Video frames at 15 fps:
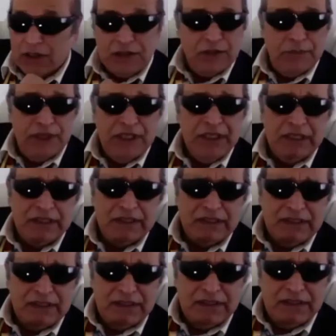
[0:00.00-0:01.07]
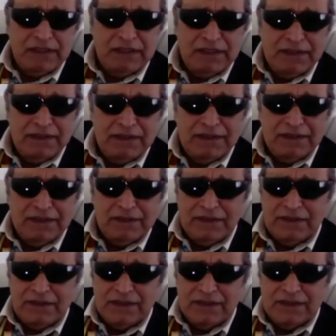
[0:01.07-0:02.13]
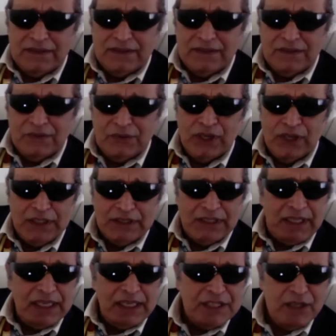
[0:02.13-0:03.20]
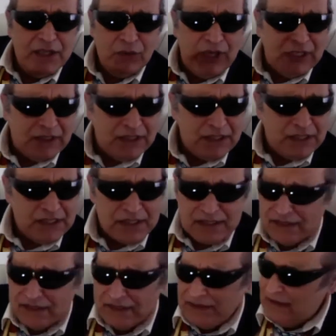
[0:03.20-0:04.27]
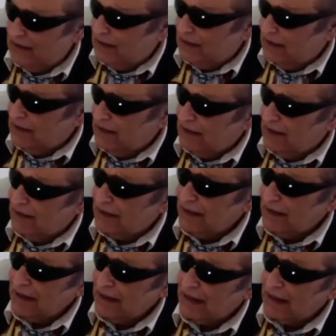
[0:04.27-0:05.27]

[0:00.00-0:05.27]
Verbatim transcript: to me? You said you were reckless. Re- did I say reckless? Uh,